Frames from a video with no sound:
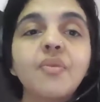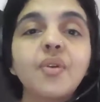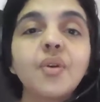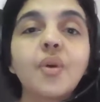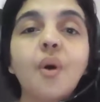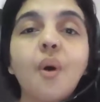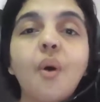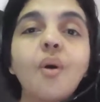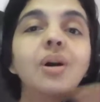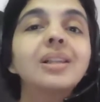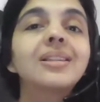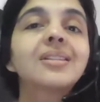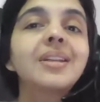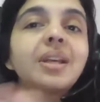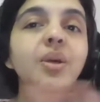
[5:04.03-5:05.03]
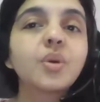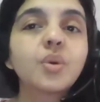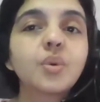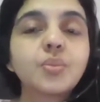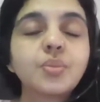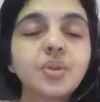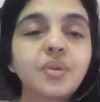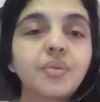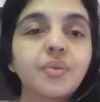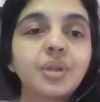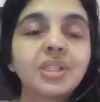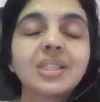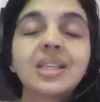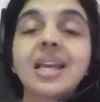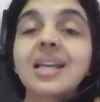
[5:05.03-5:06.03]
for all three groups of
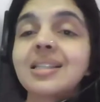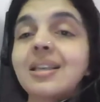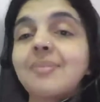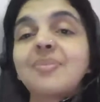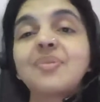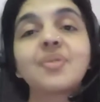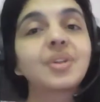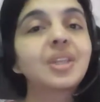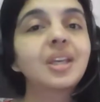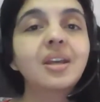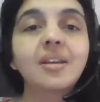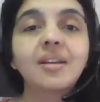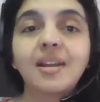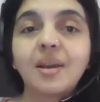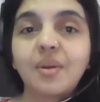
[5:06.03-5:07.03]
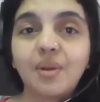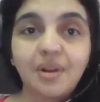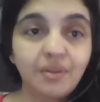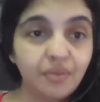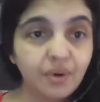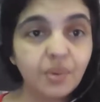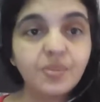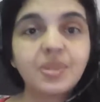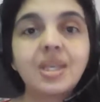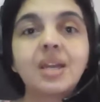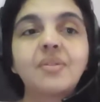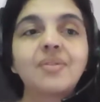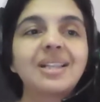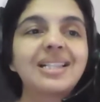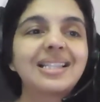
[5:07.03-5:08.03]
words except for the irregular verbs
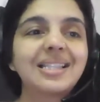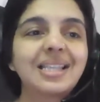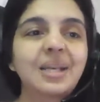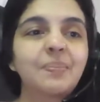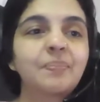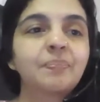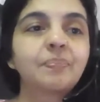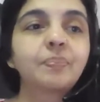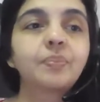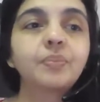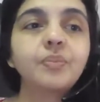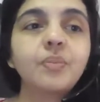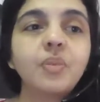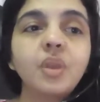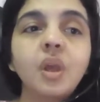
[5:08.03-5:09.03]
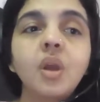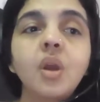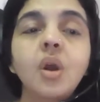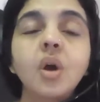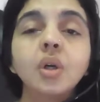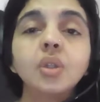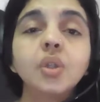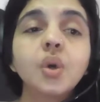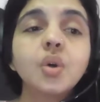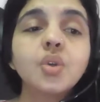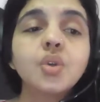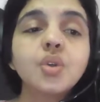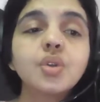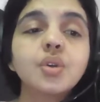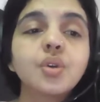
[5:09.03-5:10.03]
that we'll see. Donc
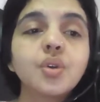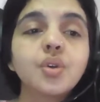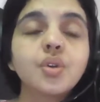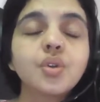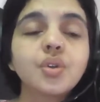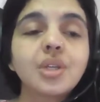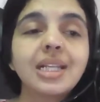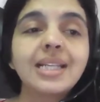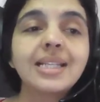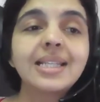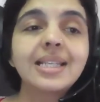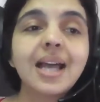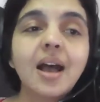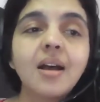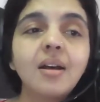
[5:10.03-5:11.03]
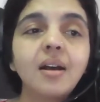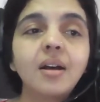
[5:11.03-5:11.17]
je lis ça,